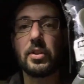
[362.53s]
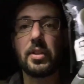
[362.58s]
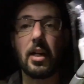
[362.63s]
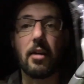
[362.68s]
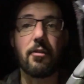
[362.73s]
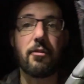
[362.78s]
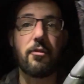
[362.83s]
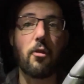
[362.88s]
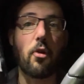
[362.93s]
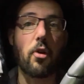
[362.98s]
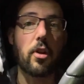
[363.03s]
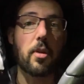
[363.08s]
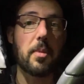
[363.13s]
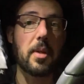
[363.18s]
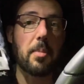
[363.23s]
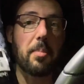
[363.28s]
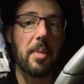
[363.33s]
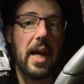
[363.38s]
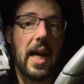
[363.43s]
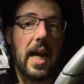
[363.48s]
you get 4 of them
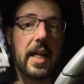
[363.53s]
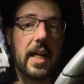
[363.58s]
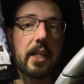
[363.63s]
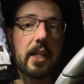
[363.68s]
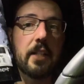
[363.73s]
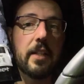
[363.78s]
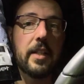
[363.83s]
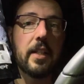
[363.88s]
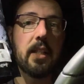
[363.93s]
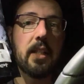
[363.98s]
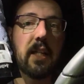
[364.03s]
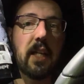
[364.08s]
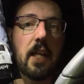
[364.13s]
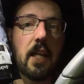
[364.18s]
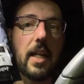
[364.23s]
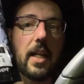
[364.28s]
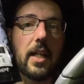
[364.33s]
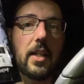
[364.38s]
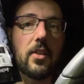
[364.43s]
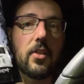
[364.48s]
in a pack,
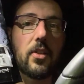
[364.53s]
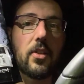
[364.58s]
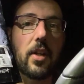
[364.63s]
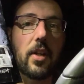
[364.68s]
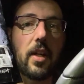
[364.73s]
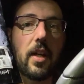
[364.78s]
and